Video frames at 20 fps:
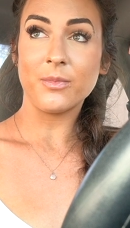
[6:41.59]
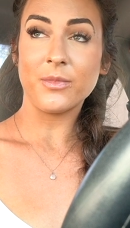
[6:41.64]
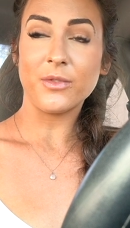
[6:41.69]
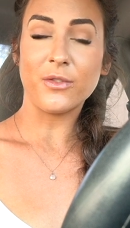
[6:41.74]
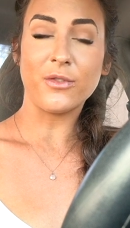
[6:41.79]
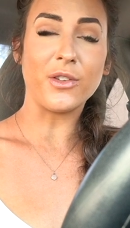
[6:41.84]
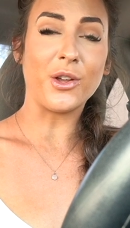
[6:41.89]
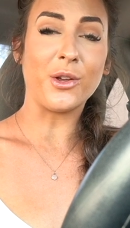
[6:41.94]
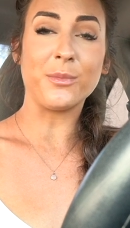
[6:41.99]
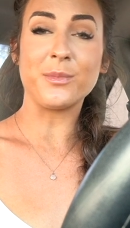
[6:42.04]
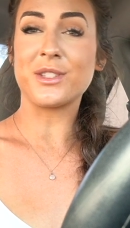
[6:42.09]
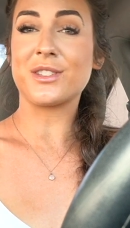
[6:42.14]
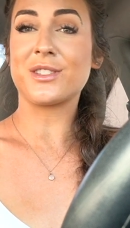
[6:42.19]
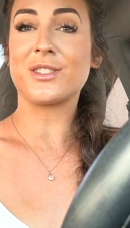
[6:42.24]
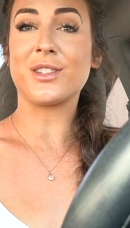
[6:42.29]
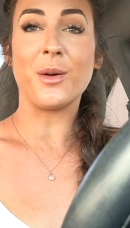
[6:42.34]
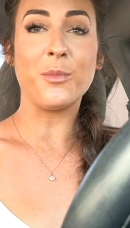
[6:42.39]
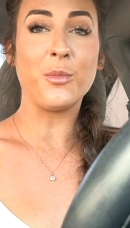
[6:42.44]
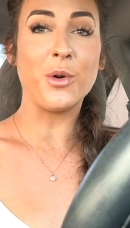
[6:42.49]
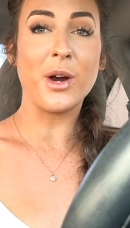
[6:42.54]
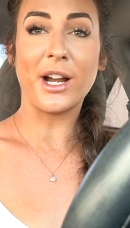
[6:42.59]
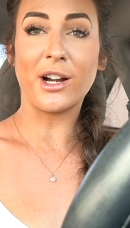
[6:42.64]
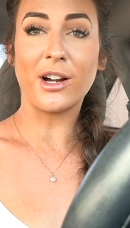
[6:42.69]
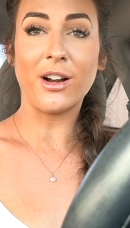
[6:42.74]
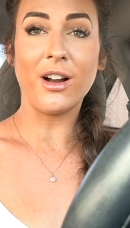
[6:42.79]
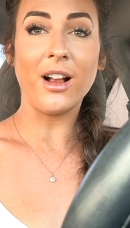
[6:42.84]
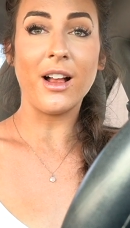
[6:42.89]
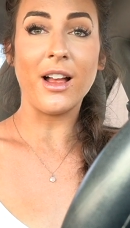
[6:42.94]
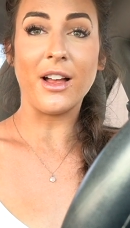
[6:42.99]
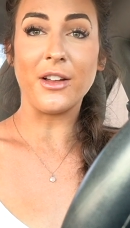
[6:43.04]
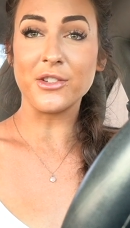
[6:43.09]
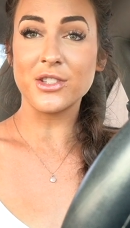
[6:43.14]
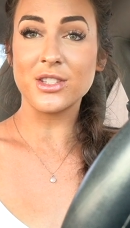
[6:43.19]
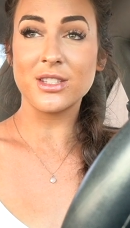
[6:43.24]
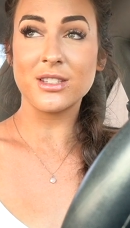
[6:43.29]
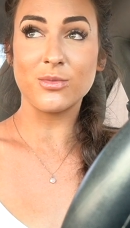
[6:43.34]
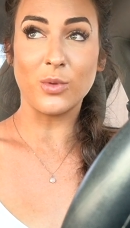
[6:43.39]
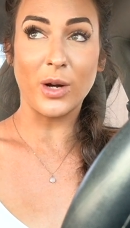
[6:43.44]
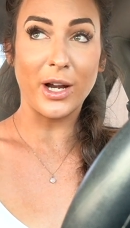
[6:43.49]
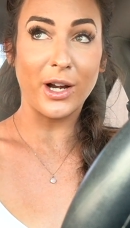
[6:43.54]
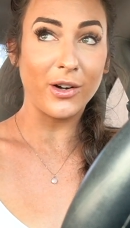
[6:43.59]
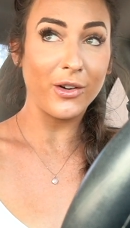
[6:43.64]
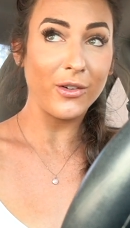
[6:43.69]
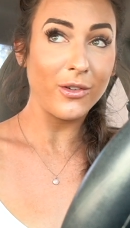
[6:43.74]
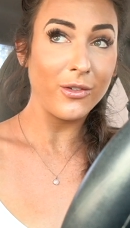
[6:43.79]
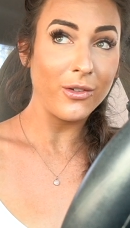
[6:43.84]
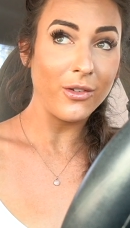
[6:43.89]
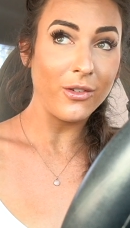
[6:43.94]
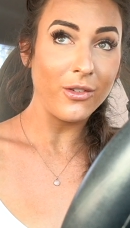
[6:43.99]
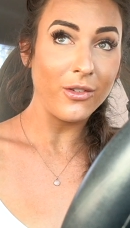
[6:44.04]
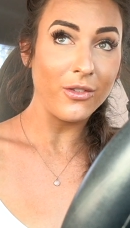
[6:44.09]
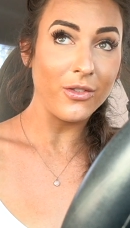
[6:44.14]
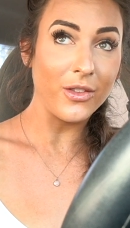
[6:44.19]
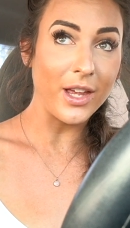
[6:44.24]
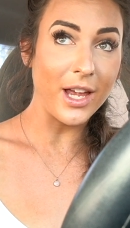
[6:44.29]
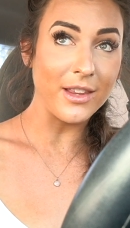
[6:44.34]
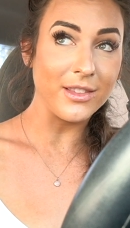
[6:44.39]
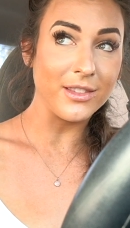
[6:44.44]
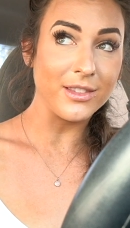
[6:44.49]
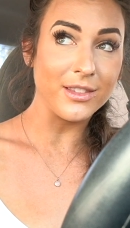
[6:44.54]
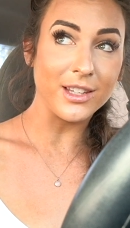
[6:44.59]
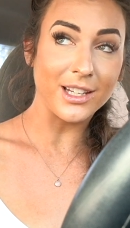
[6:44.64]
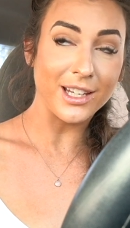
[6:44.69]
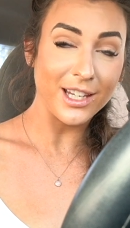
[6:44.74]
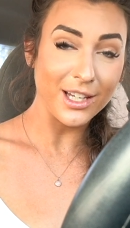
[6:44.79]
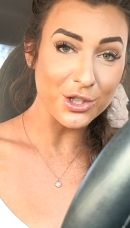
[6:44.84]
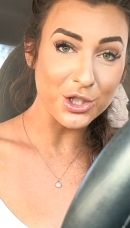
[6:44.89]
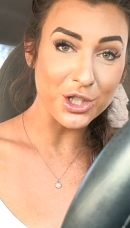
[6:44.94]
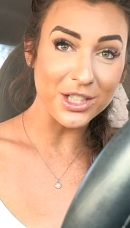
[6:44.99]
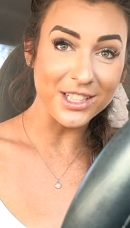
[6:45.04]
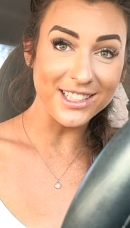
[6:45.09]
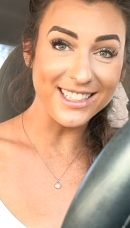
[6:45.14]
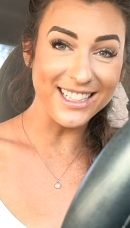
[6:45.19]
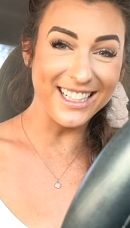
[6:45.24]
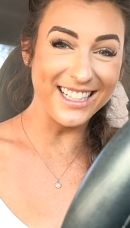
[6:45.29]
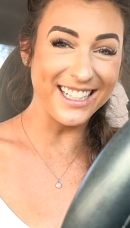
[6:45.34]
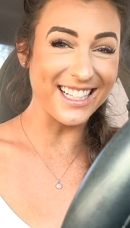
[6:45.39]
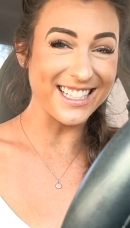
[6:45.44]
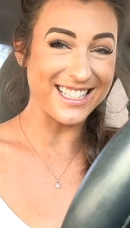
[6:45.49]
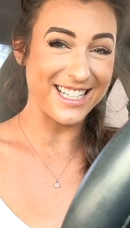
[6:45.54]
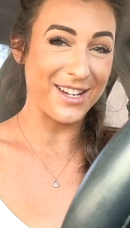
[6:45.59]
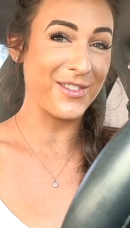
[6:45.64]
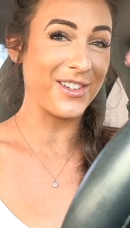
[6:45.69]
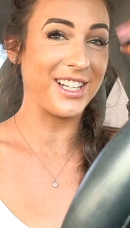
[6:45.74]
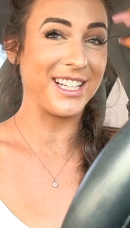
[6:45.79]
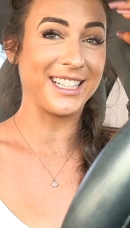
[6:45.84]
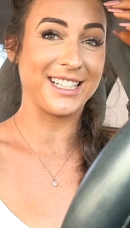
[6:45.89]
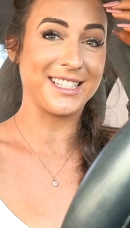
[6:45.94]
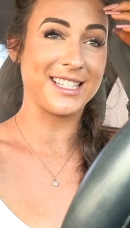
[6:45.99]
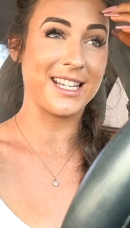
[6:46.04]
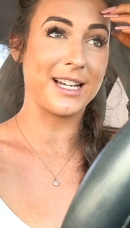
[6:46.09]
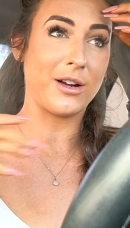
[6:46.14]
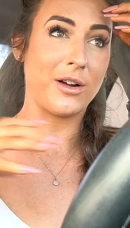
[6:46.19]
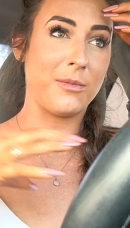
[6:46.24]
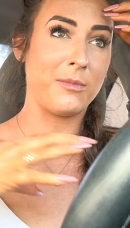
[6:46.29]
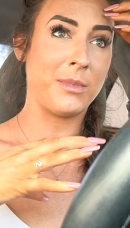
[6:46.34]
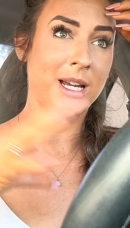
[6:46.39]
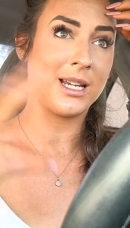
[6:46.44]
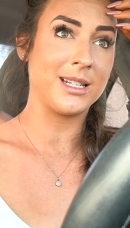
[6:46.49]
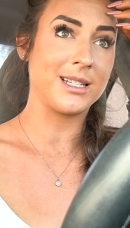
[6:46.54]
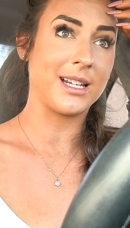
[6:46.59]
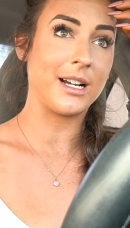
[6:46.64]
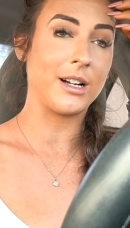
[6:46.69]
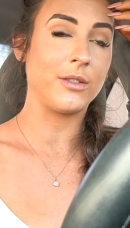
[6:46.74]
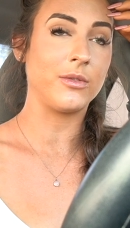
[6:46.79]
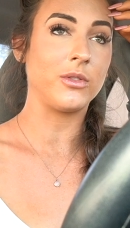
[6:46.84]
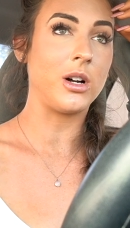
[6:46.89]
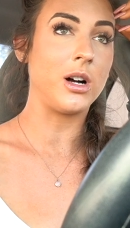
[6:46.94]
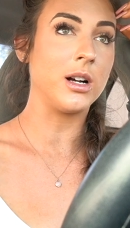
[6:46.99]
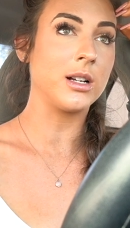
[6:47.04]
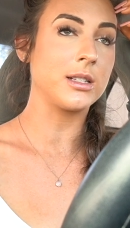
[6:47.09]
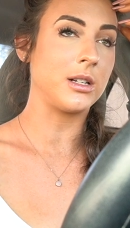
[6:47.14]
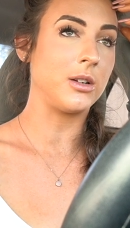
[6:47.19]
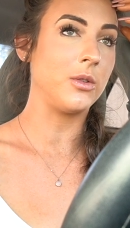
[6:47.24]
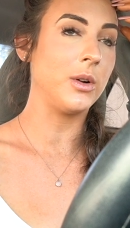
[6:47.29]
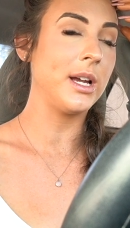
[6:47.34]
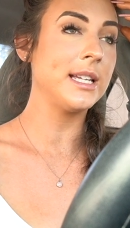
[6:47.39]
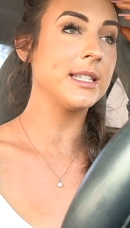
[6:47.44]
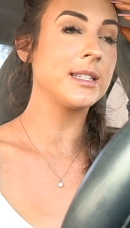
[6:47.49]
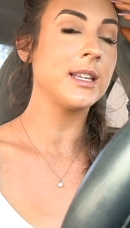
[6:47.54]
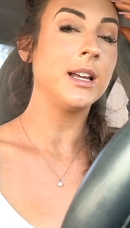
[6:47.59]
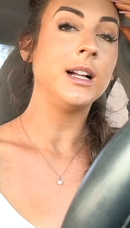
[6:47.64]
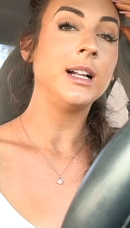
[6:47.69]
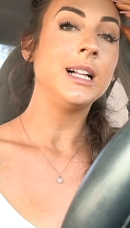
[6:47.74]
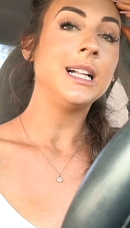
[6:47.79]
Film somewhere elsewhere than the kitchen, because I feel like that's like my entire vlogs always,